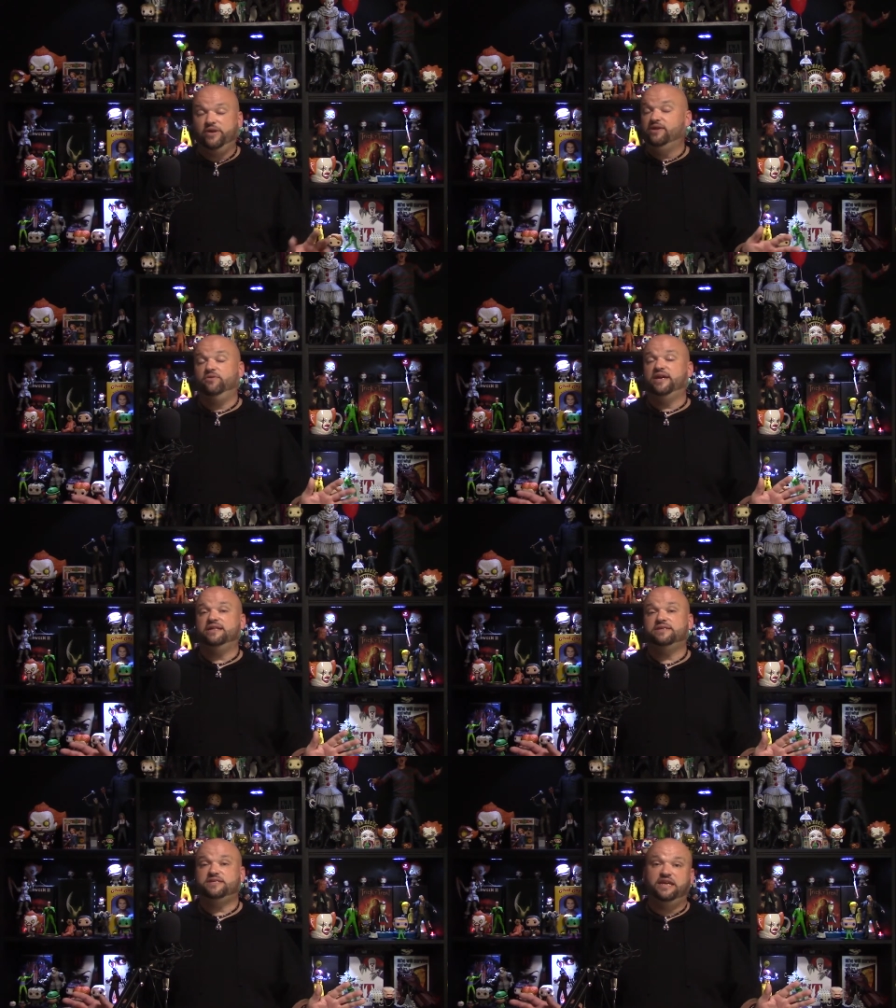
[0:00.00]
We don't
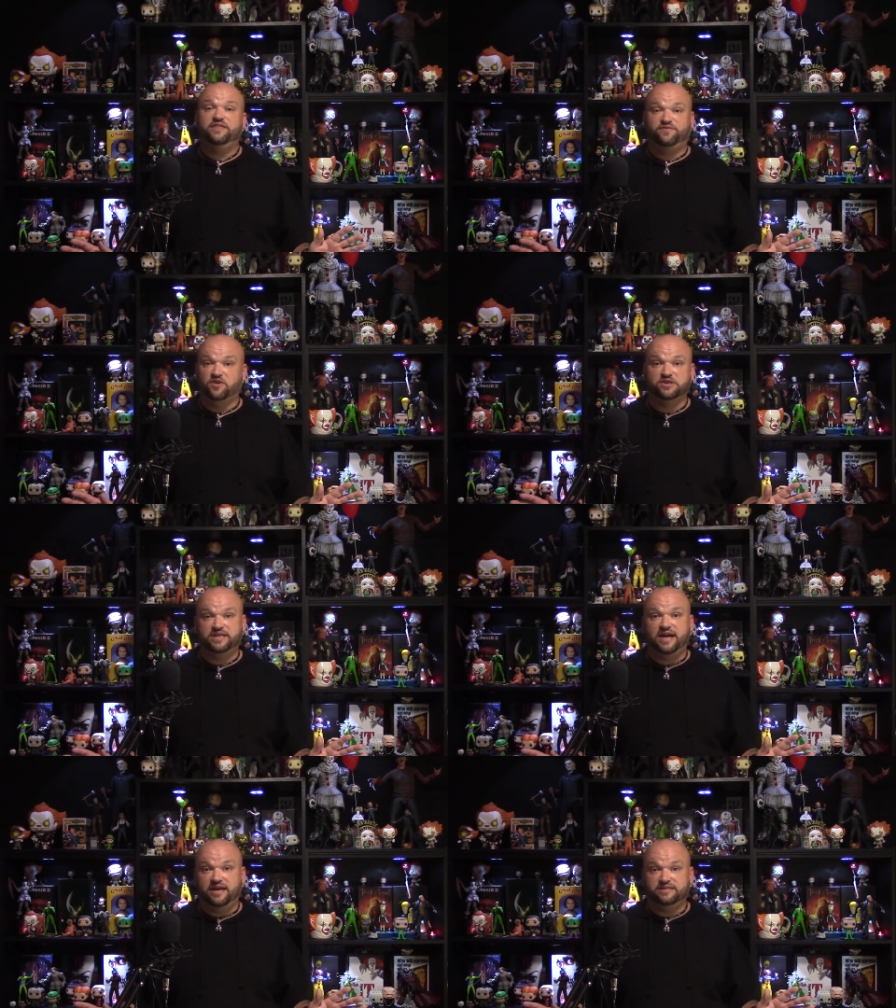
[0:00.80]
get to see the
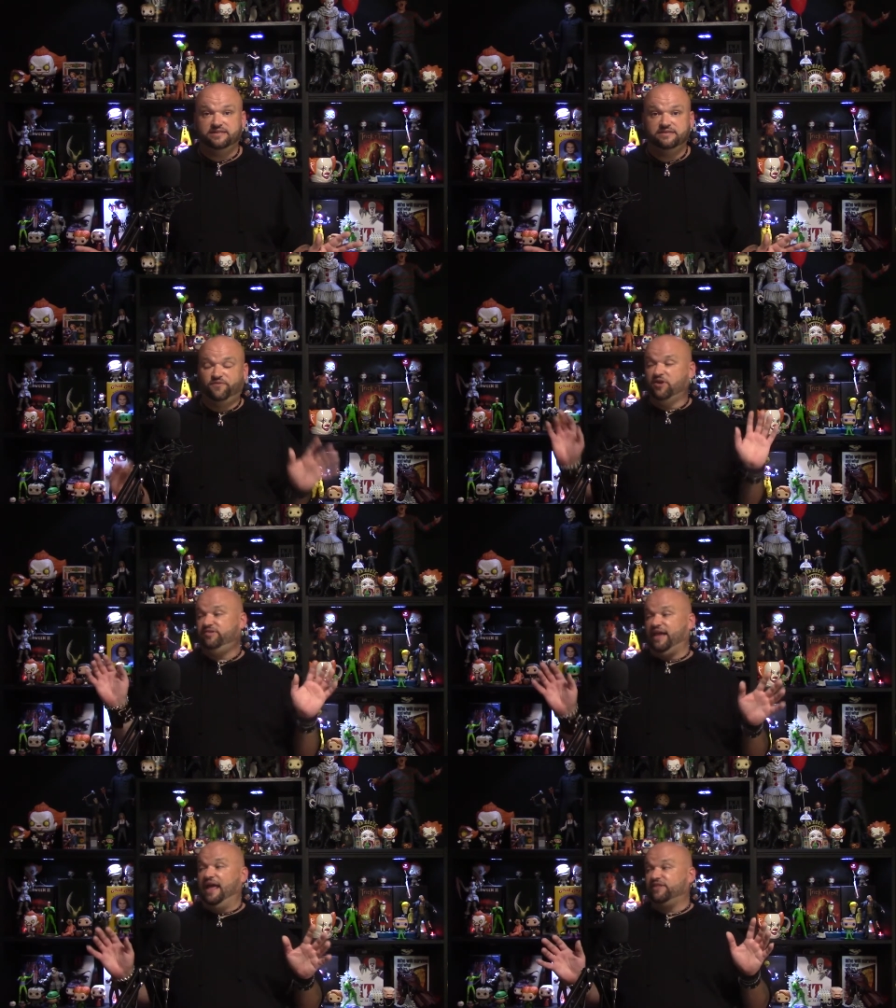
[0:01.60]
first act. The
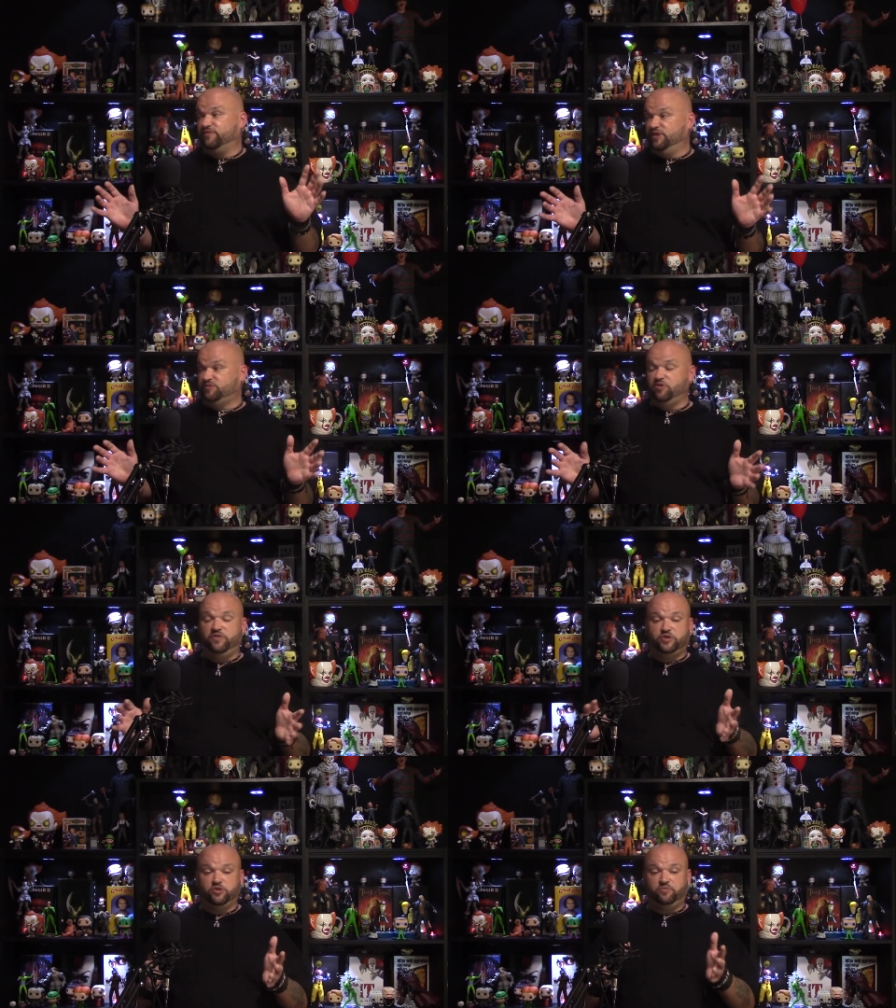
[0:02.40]
first act of this
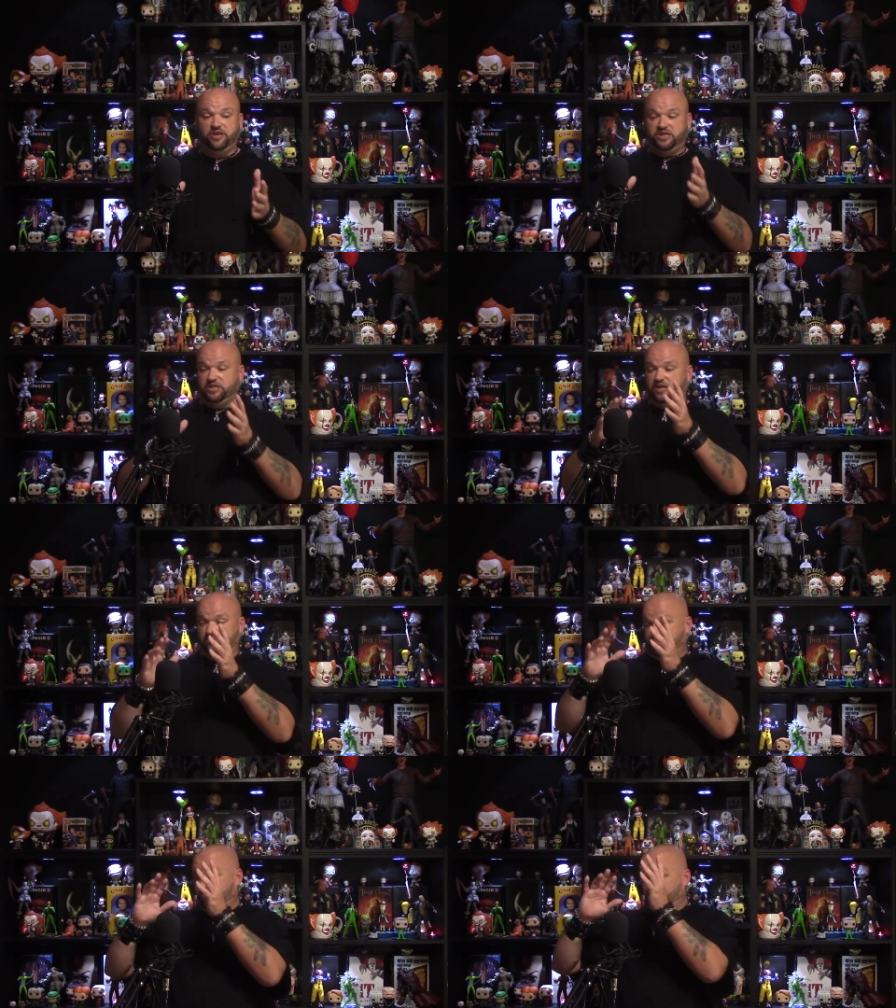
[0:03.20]
movie took place in